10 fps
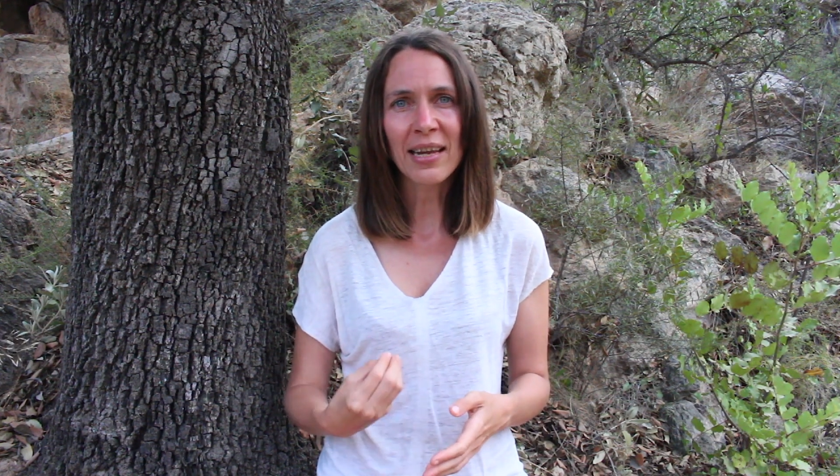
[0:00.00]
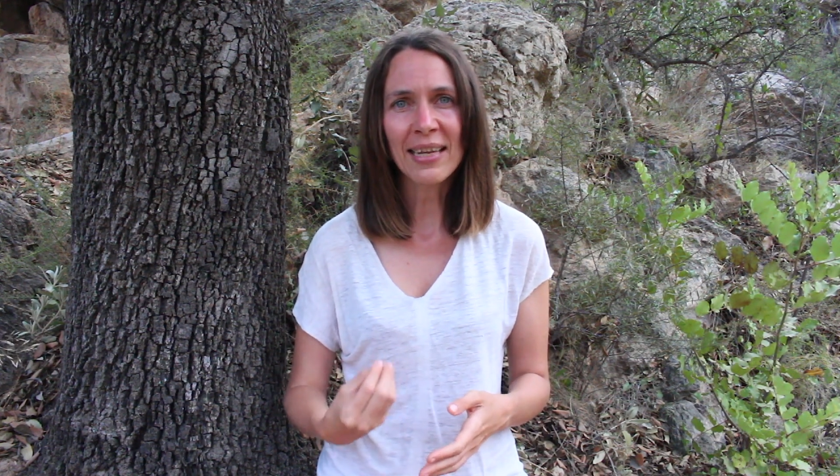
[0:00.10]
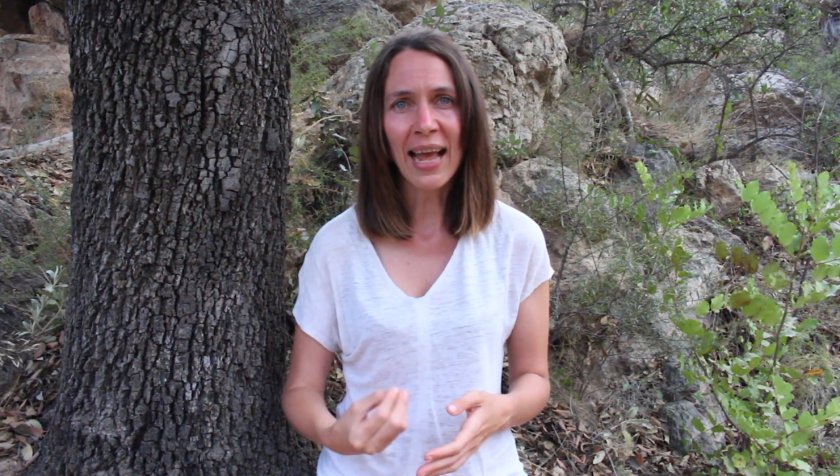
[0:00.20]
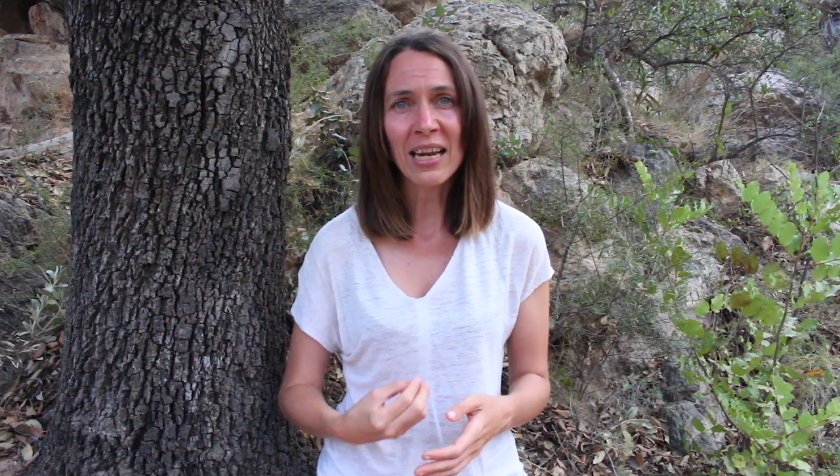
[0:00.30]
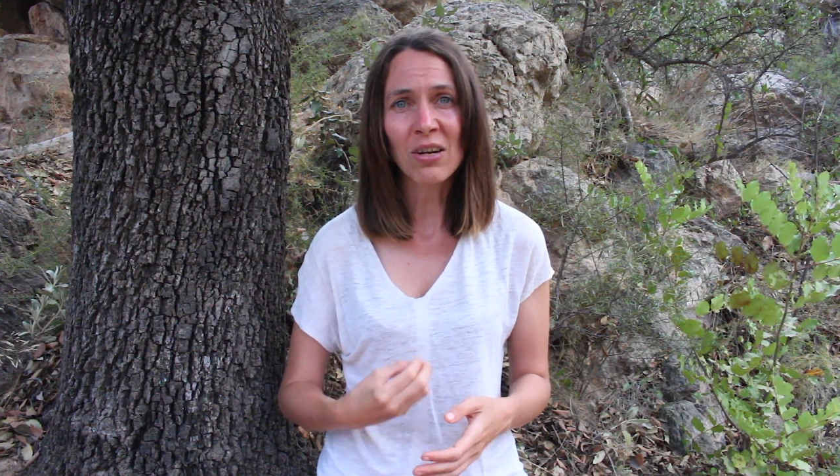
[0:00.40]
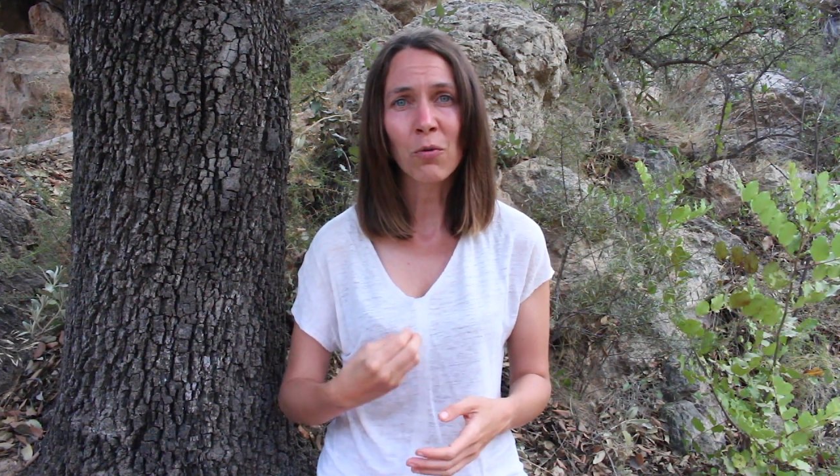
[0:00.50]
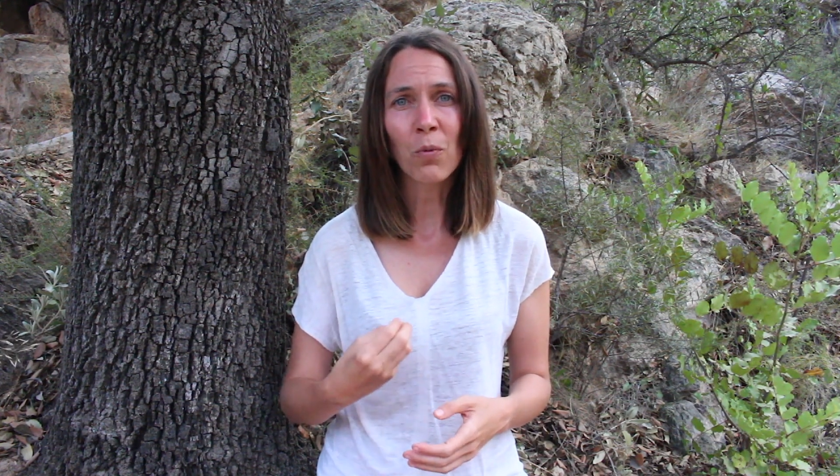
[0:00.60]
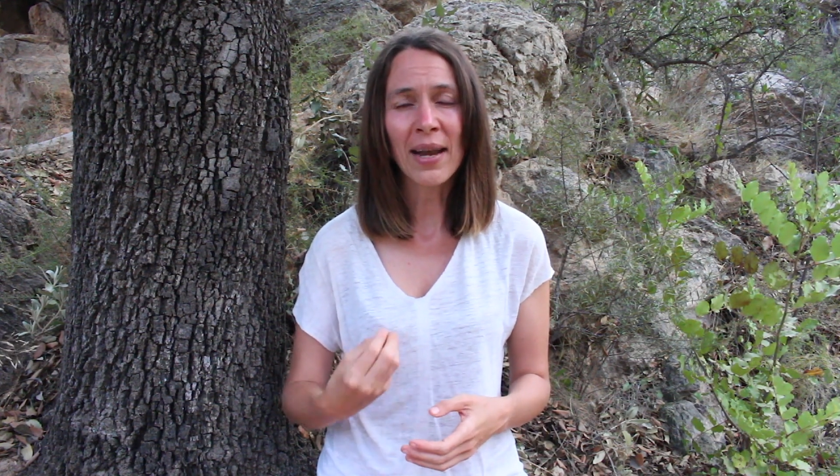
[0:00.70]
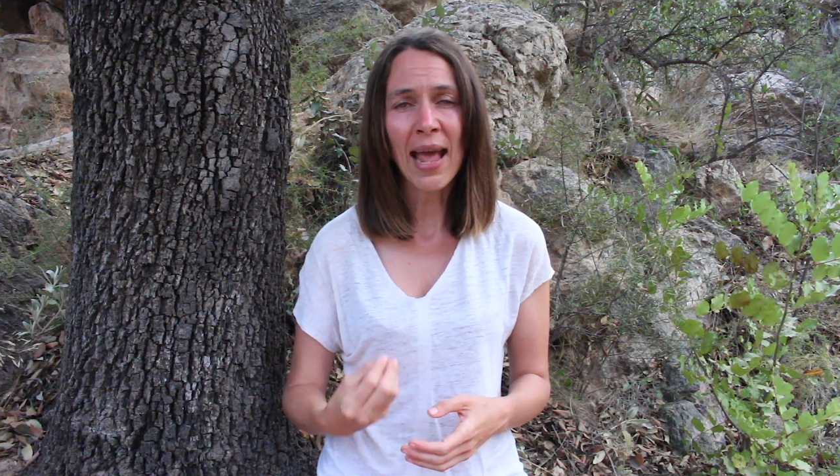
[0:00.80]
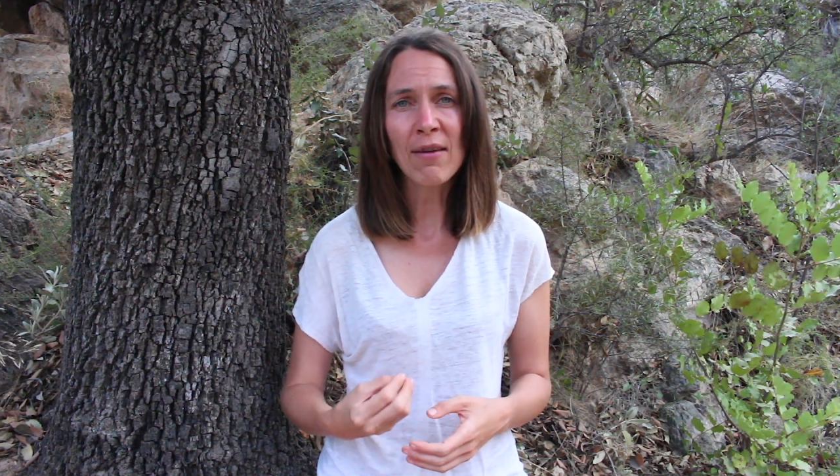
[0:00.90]
again
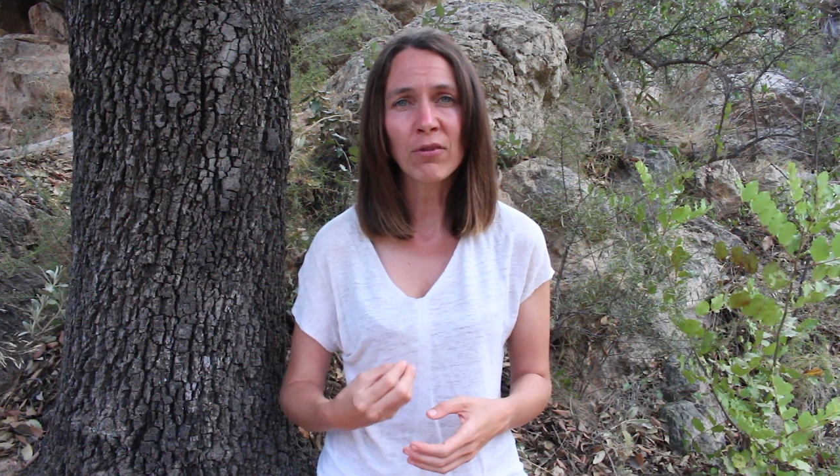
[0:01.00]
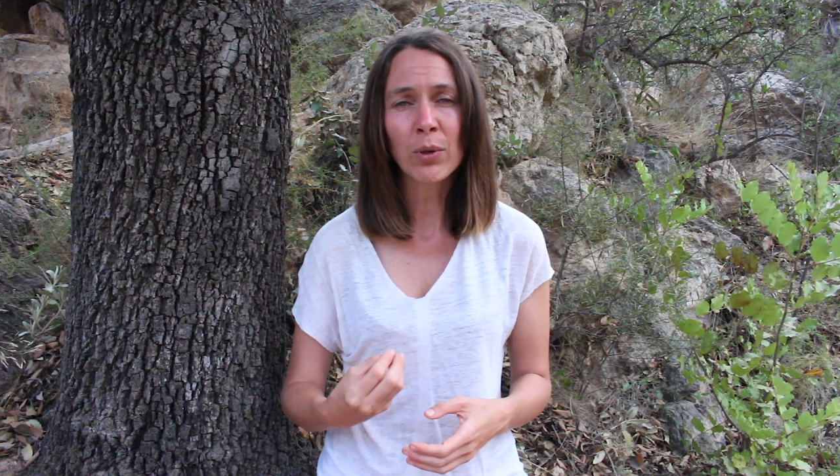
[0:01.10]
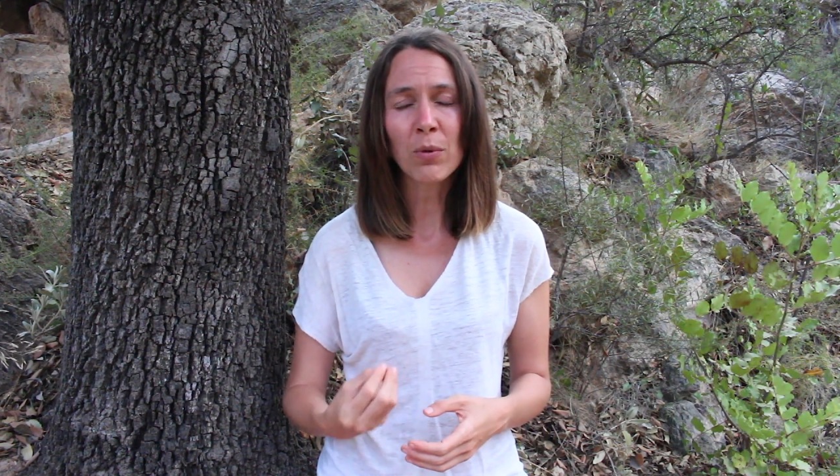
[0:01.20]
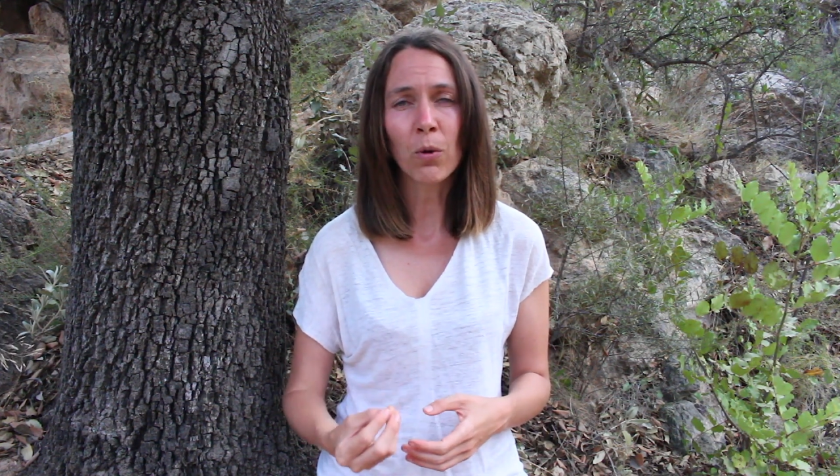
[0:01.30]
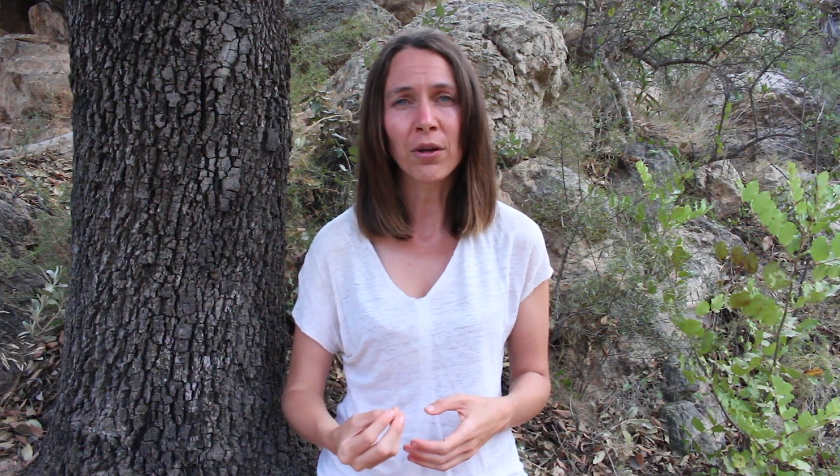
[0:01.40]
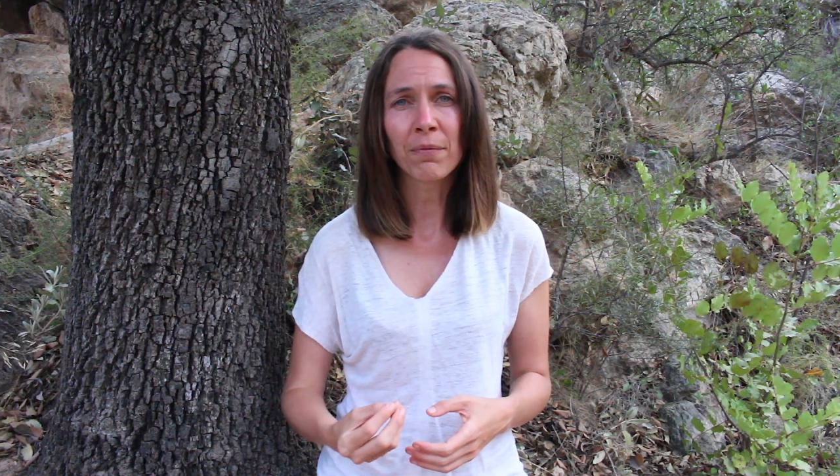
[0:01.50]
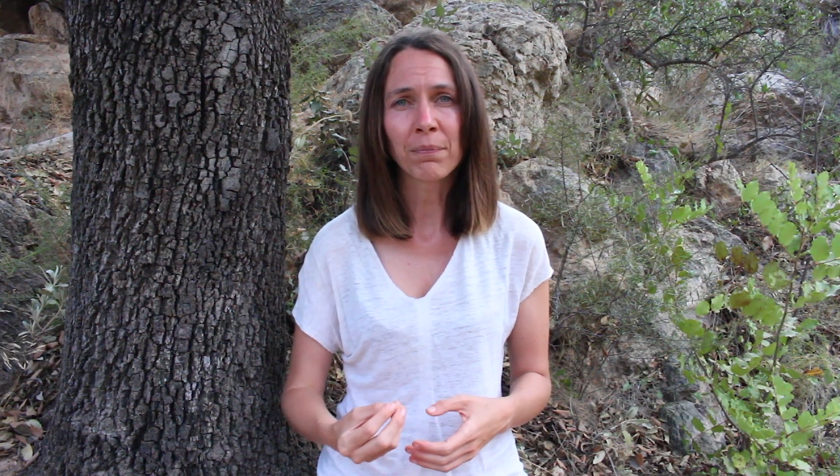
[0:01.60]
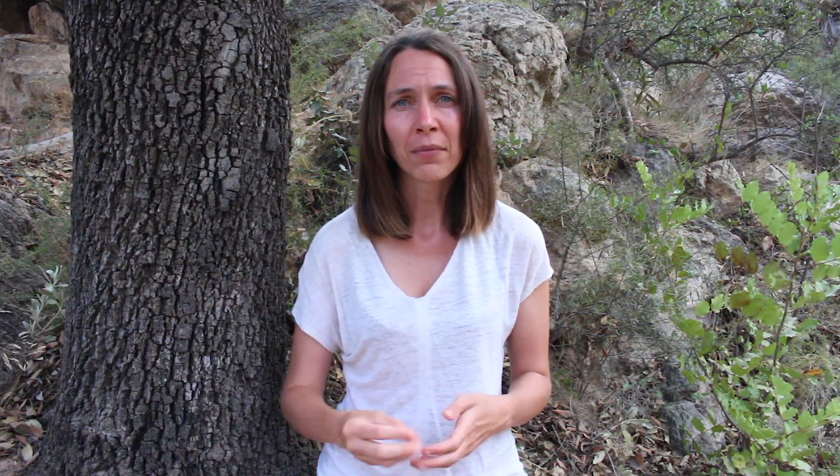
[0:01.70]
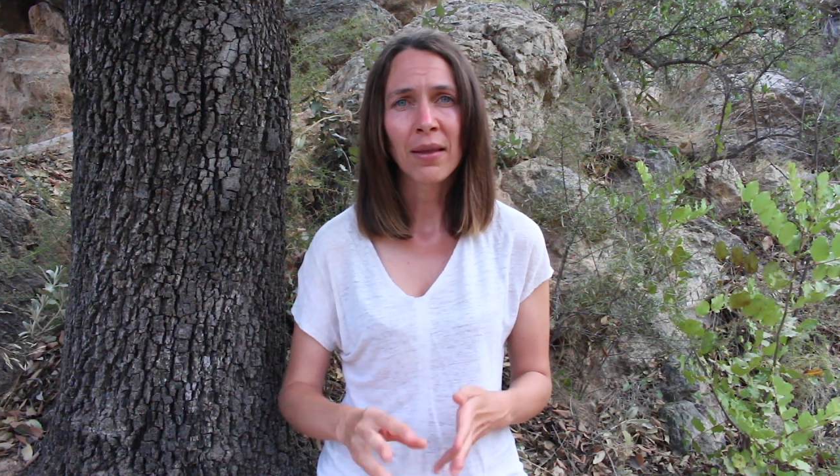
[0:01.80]
whenever we want,